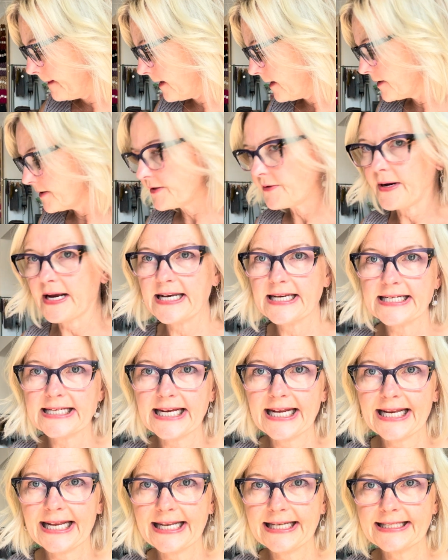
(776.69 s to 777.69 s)
So I did
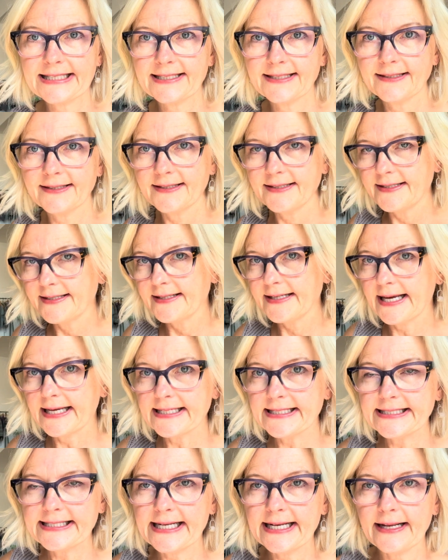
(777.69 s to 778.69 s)
it. I
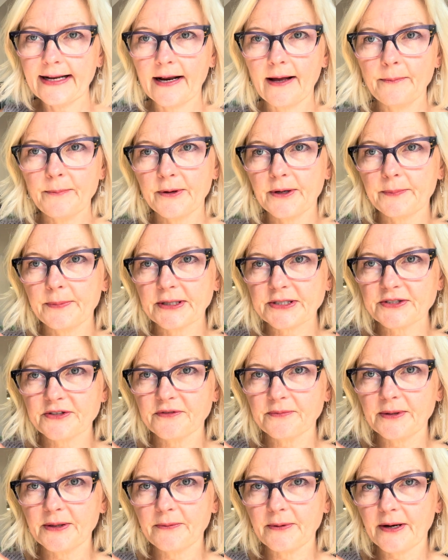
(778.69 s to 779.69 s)
did it. I'll put a picture of
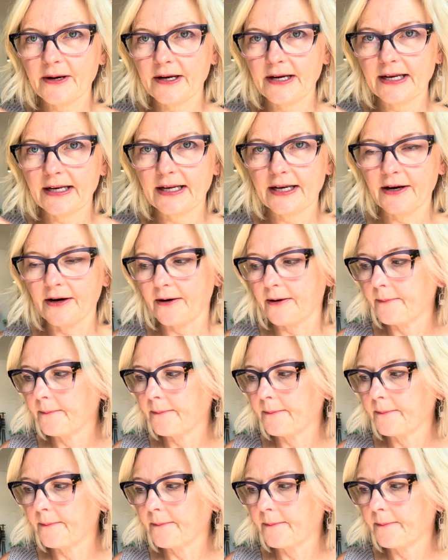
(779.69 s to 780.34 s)
me wearing it here.